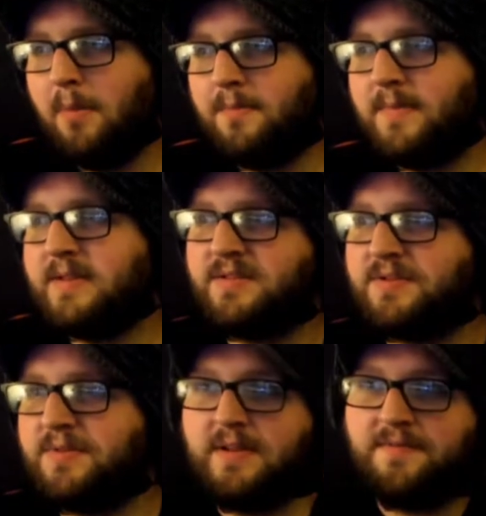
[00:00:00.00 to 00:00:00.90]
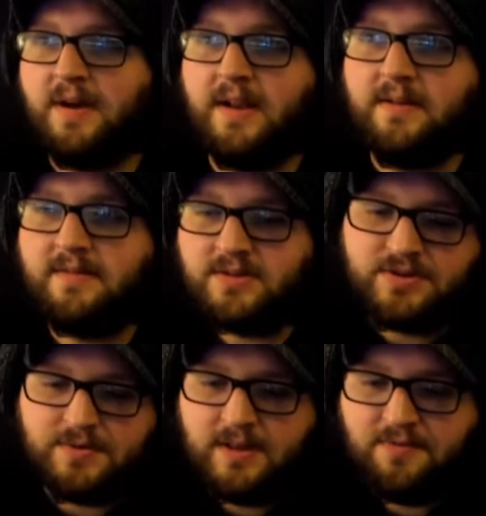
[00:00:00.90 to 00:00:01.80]
It's just really fun. It's
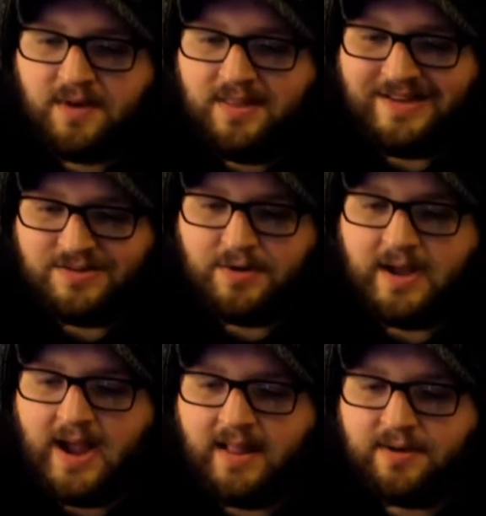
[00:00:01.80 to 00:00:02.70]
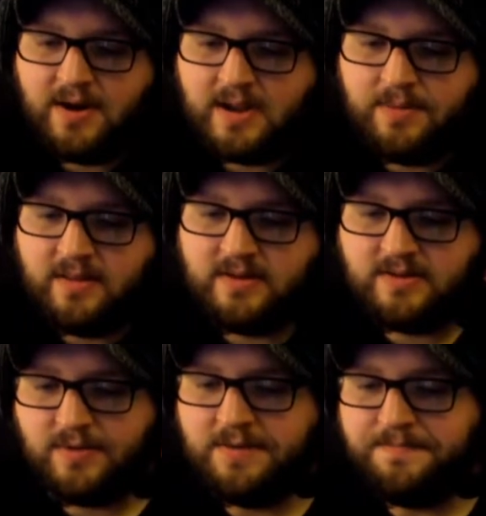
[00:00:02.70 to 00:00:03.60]
just really fun, this one. I highly recommend this one.